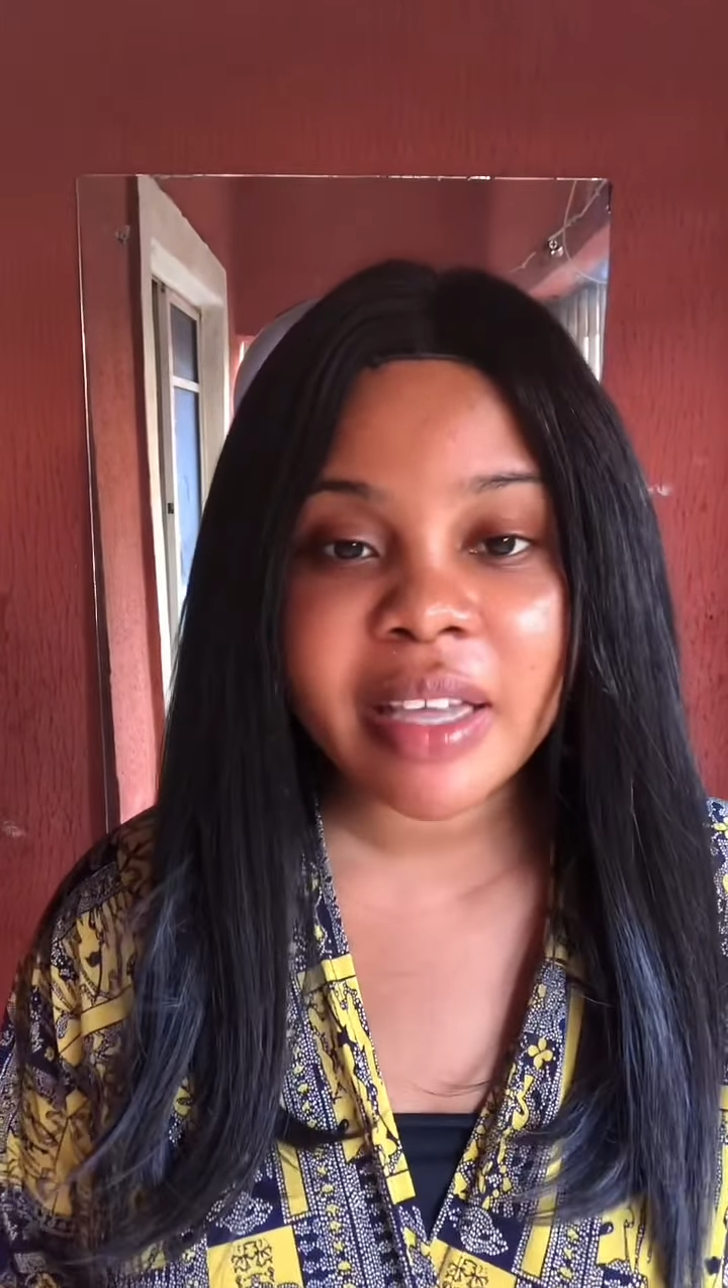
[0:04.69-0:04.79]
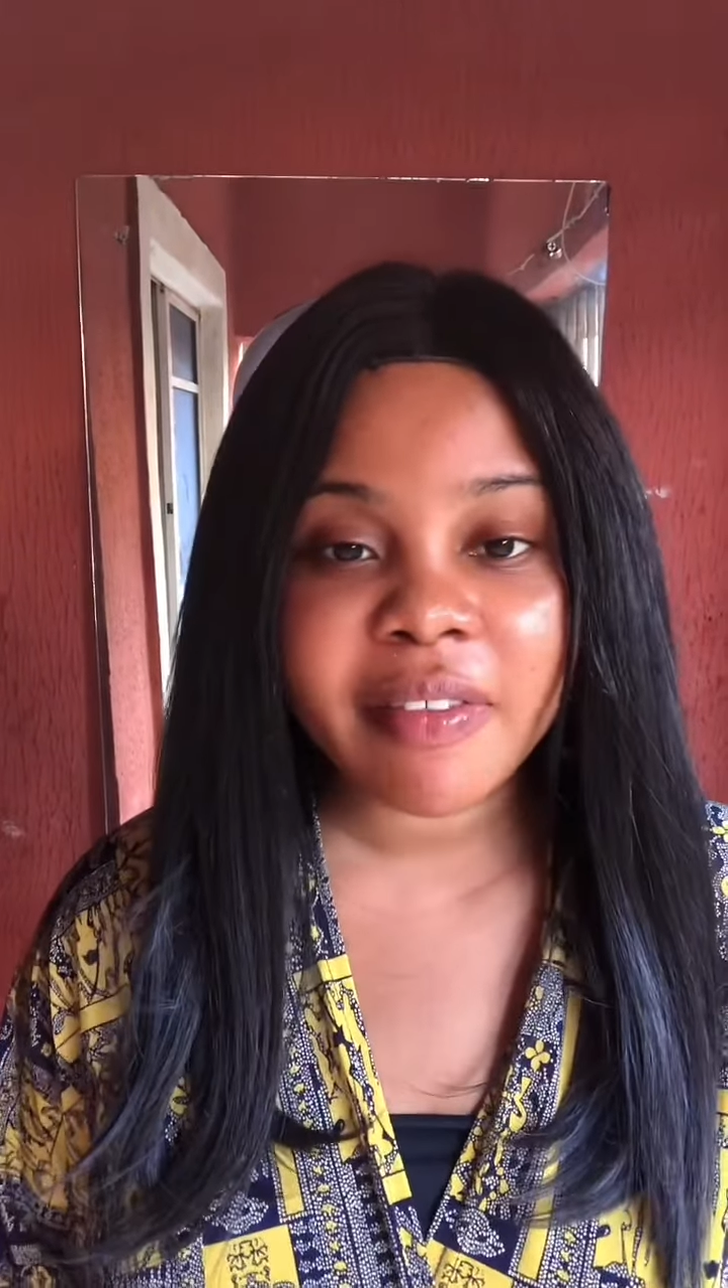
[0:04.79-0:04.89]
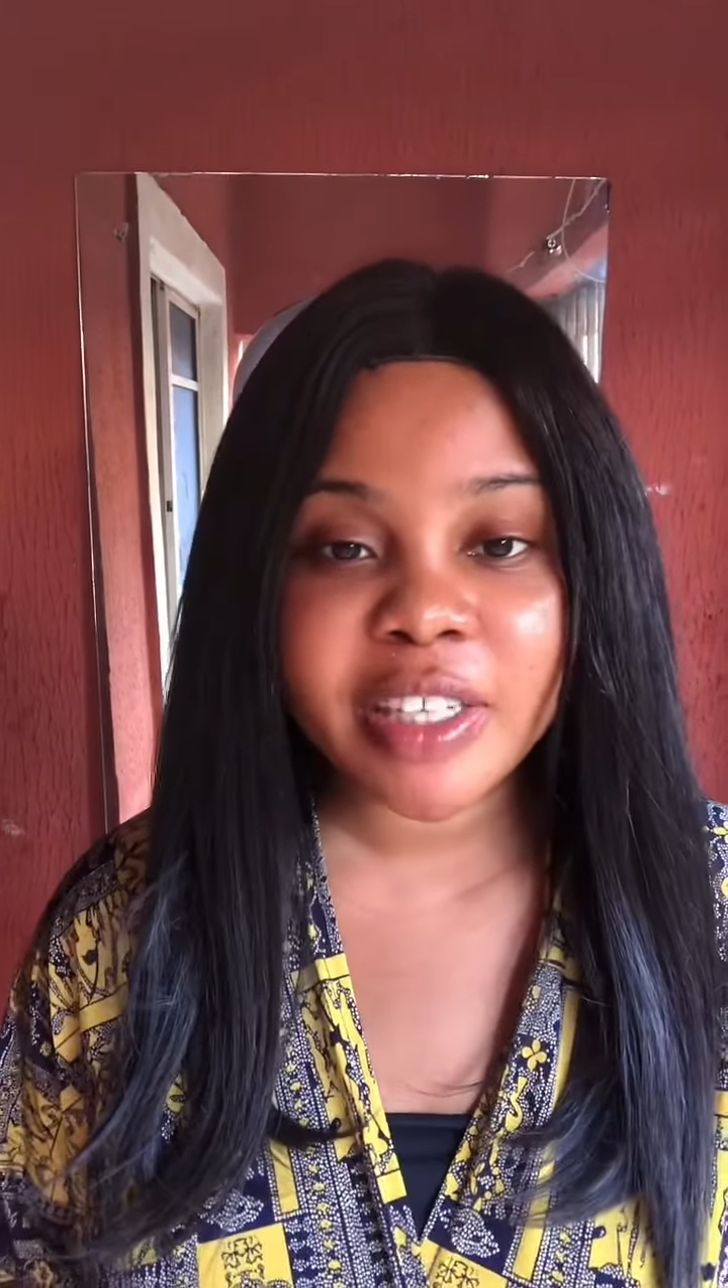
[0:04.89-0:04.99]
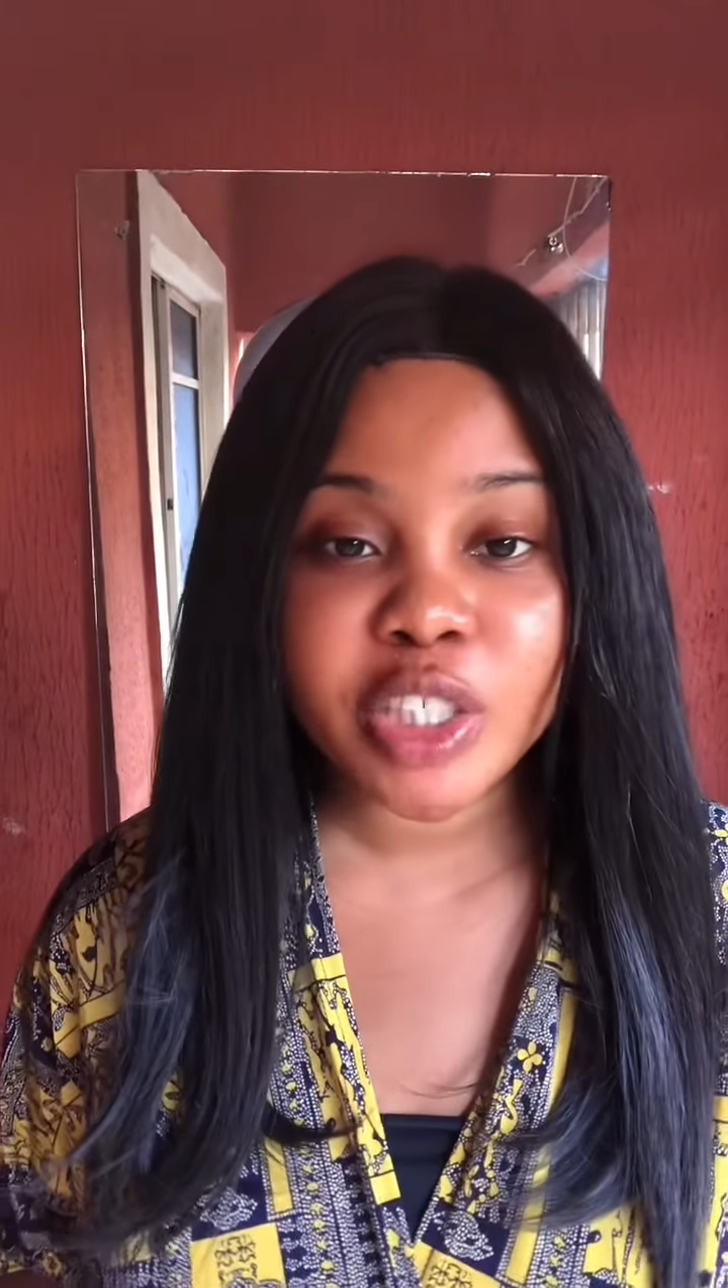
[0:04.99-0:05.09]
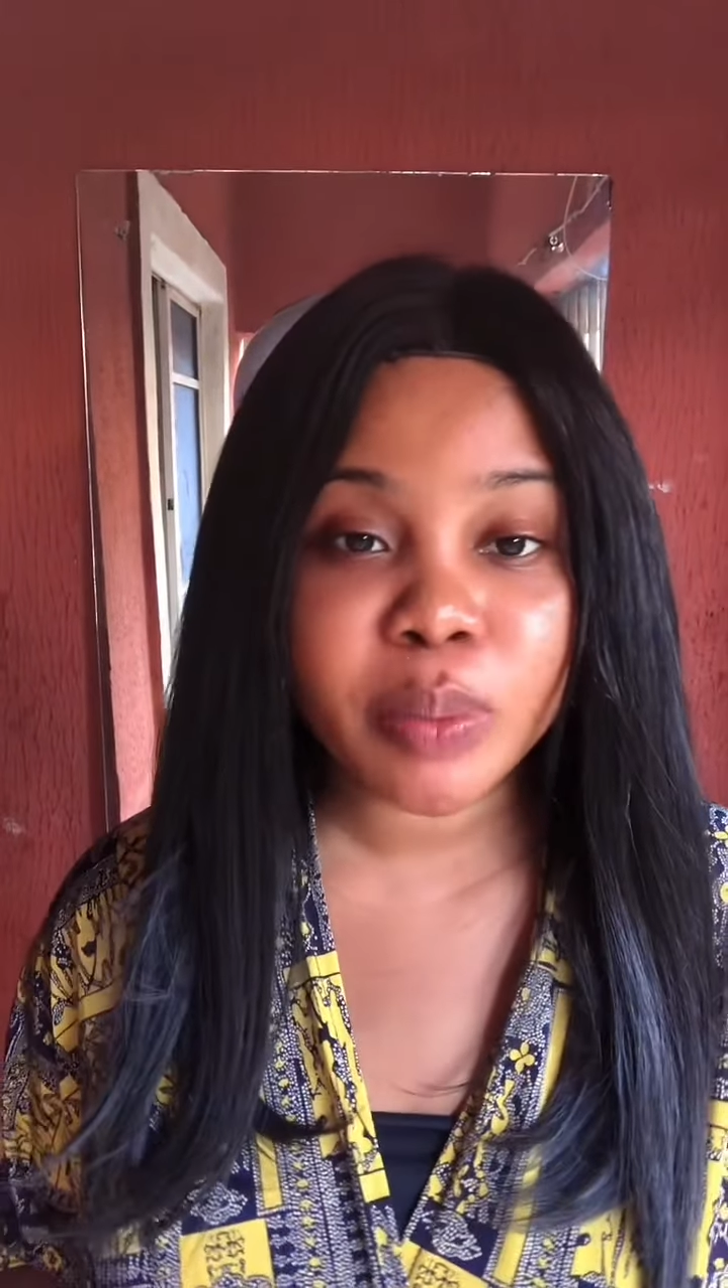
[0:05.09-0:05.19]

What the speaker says: Evangel